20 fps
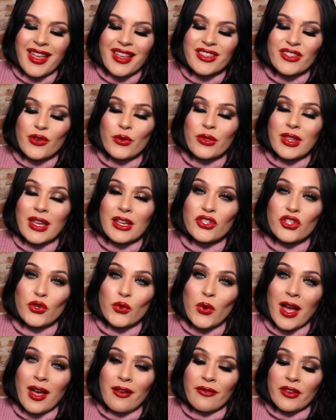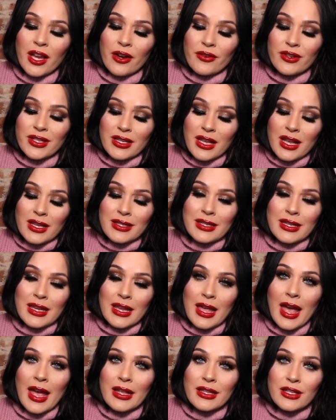So they do have
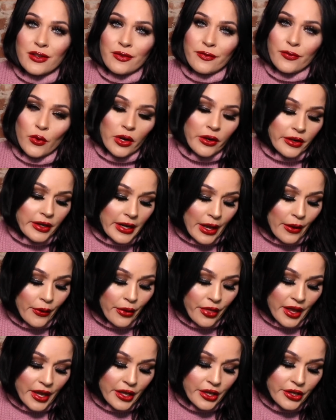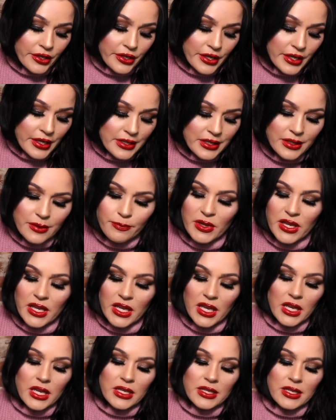Kerastase at Sephora now, thank goodness,
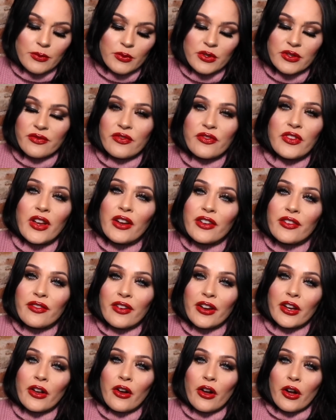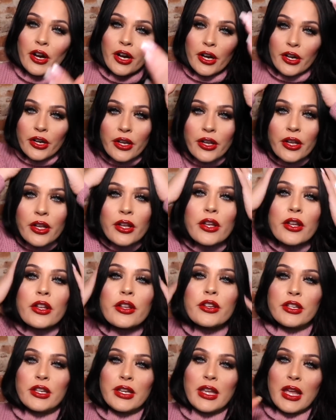because it was very, very hard
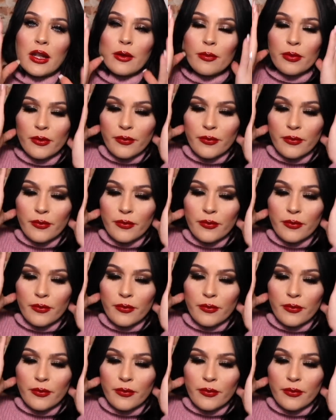to get it